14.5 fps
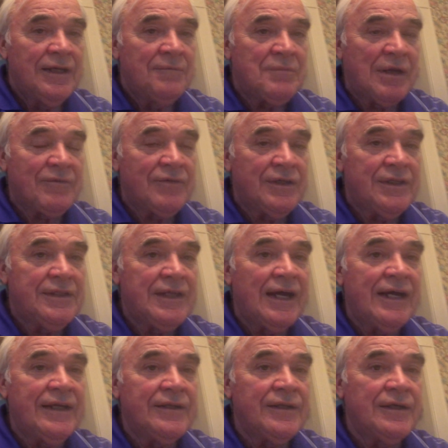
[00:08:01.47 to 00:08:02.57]
Matter of fact, he
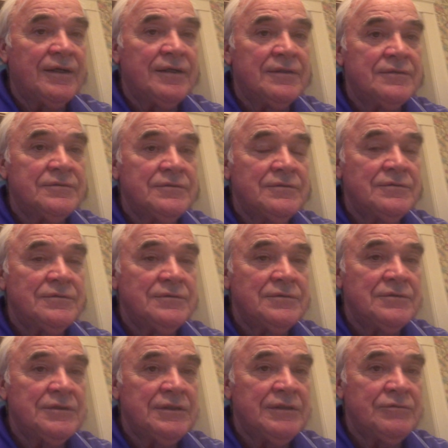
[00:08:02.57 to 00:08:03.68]
died
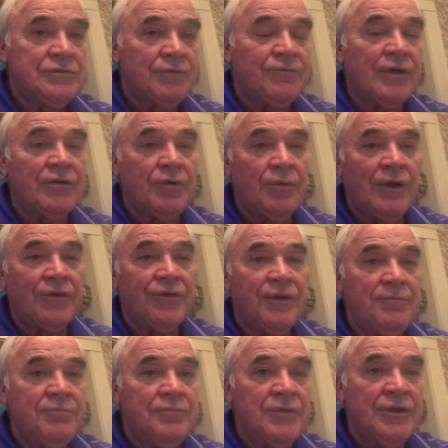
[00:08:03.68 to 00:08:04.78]
he was a very
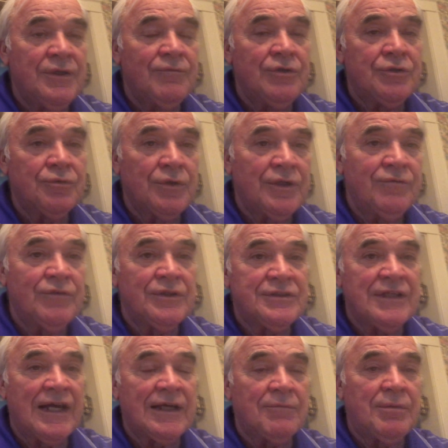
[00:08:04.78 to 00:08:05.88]
wealthy individual, lived in
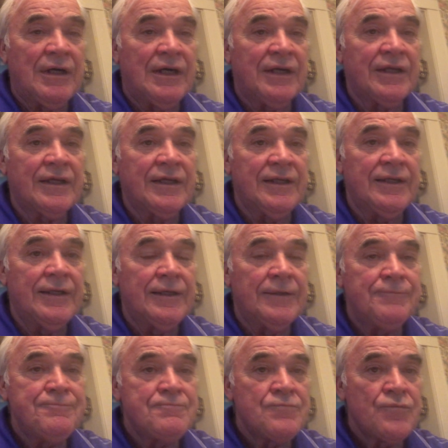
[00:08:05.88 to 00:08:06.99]
Sagaponack, and
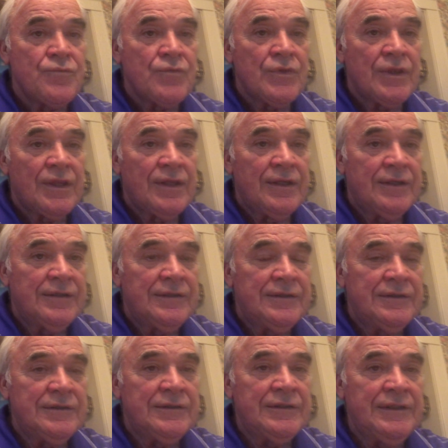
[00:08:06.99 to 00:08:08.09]

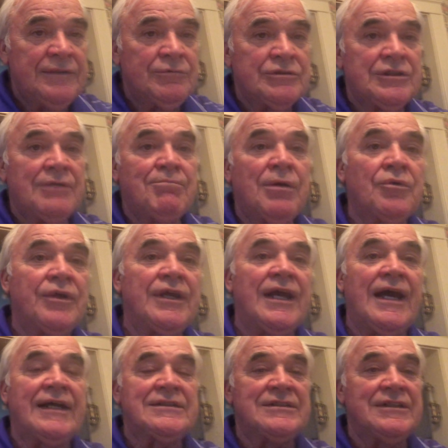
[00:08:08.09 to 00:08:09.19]
he was in a boating
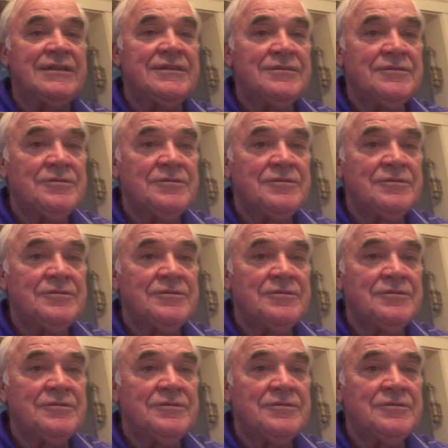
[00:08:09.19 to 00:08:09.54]
accident